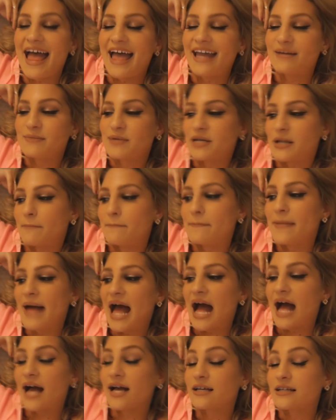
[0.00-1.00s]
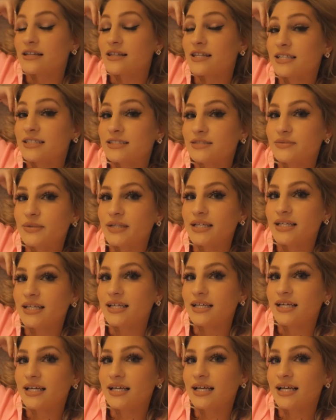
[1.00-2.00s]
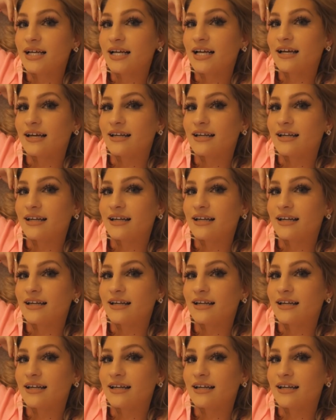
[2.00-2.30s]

and I'm going to pack this week,